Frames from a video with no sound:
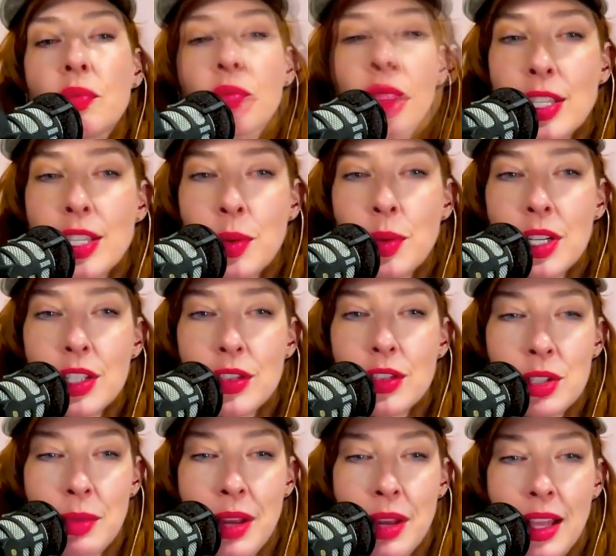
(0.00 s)
this one is
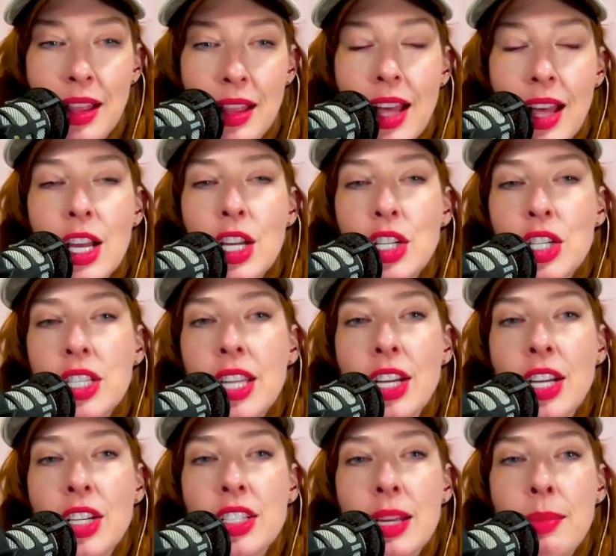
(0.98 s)
from Jamila. She's an
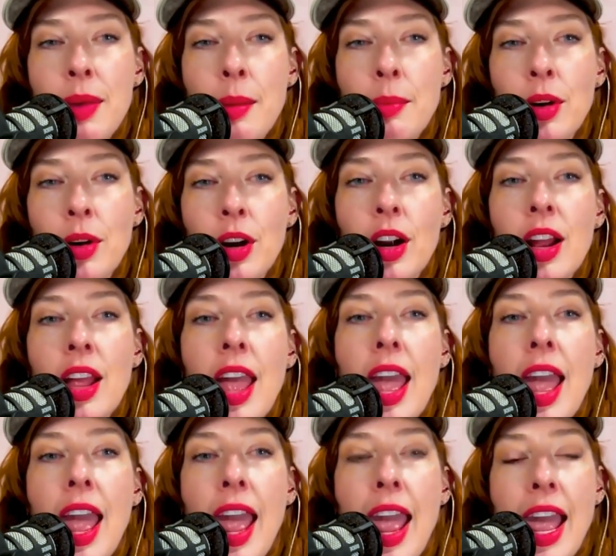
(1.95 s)
agency member.
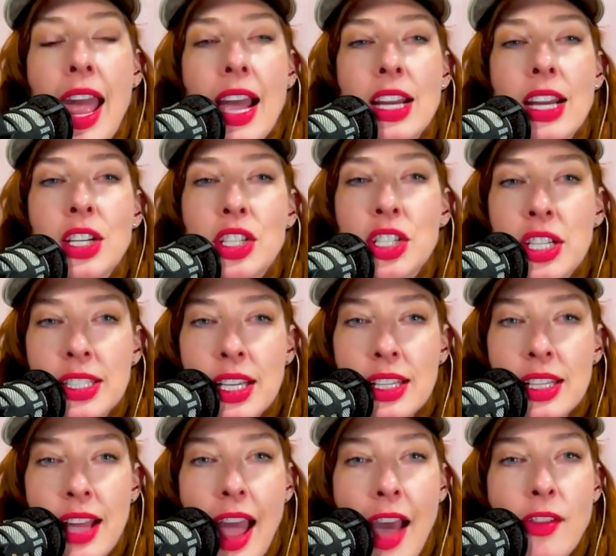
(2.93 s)
And she
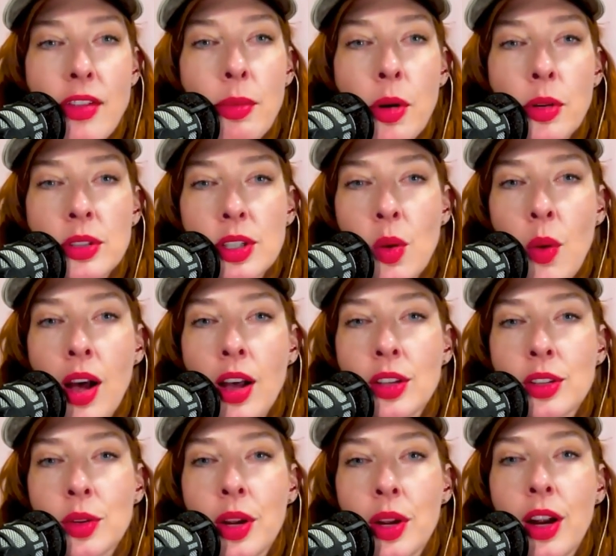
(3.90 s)
says, I haven't posted in a
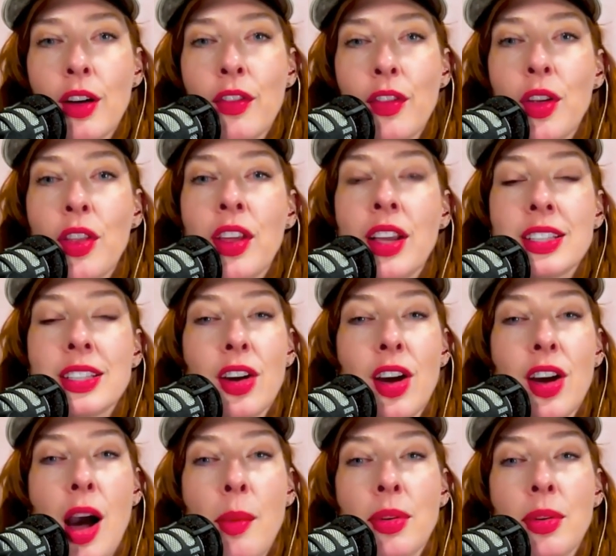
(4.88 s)
while, so here are a few things I've
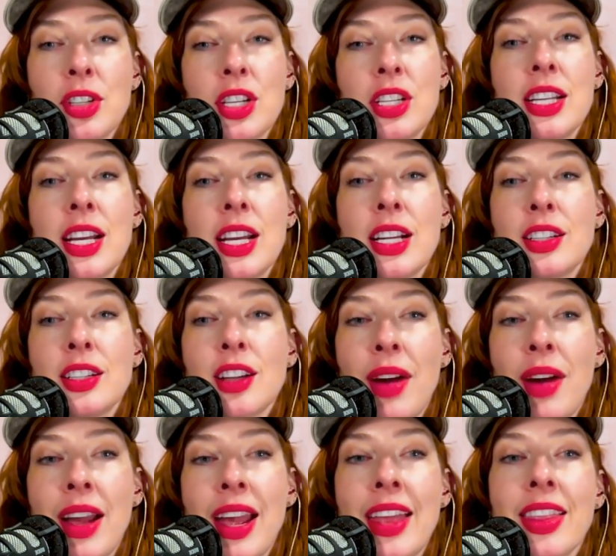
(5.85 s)
accomplished and ticked off
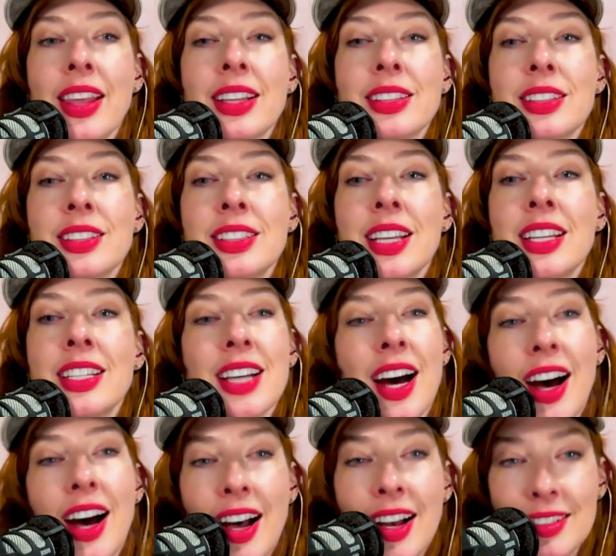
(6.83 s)
my endless
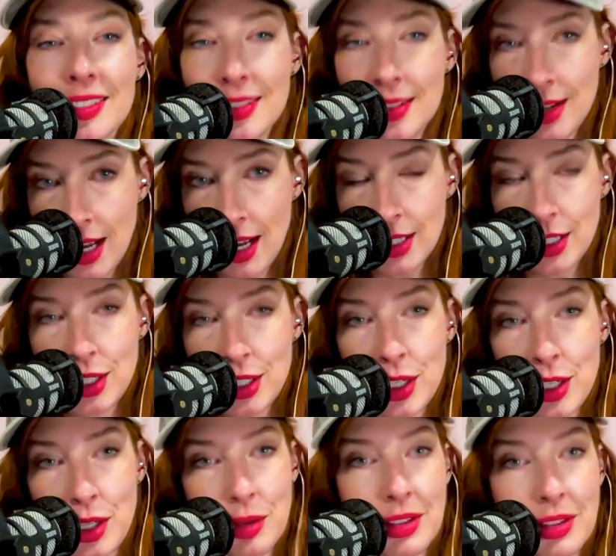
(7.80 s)
ta-da, not
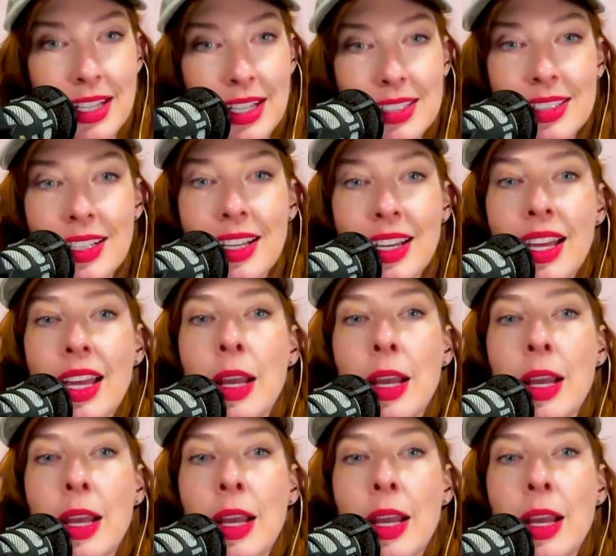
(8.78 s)
to-do list.